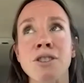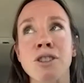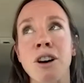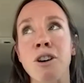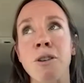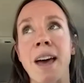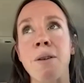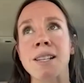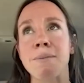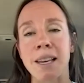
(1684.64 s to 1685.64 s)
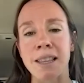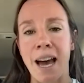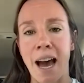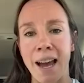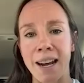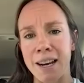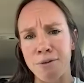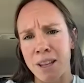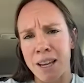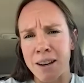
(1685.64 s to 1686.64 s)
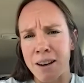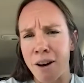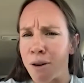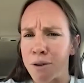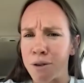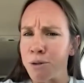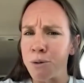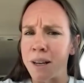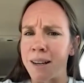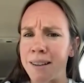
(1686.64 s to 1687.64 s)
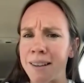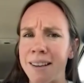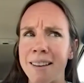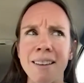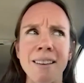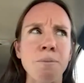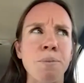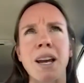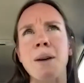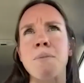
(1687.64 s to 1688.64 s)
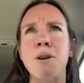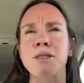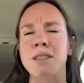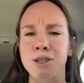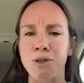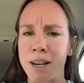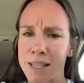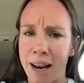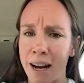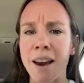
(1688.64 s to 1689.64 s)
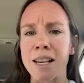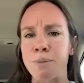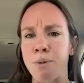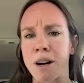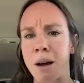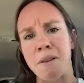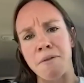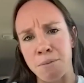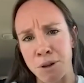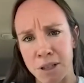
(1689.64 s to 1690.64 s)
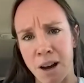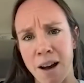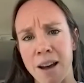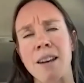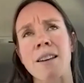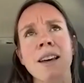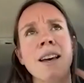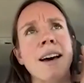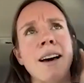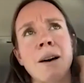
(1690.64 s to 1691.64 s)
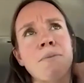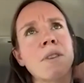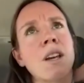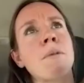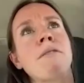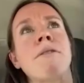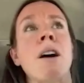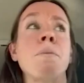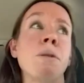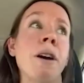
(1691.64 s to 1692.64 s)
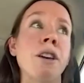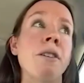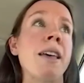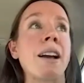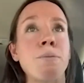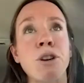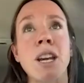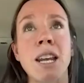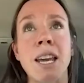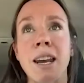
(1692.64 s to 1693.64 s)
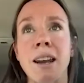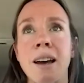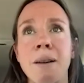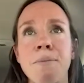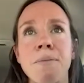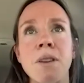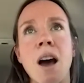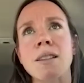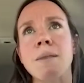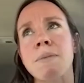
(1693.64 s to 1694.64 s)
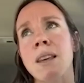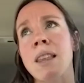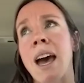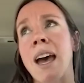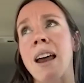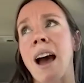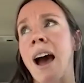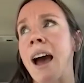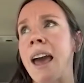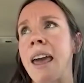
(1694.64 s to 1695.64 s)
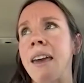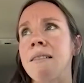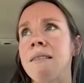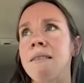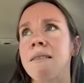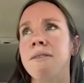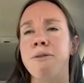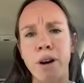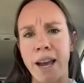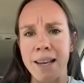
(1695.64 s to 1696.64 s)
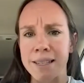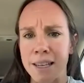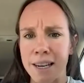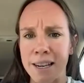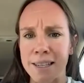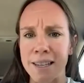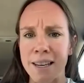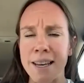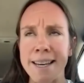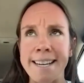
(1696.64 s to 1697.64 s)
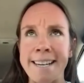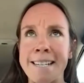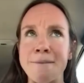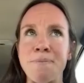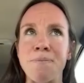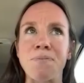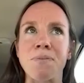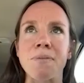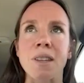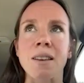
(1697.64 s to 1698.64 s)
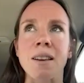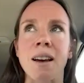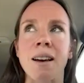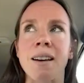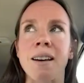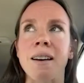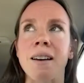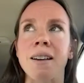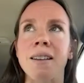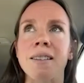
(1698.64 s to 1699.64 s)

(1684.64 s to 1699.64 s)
so that was something that I didn't really know who would pick up most of the stories. And I had a lot of support coming from Utah, and coming from BYU and that community, and not something that I forecasted, and um, uh,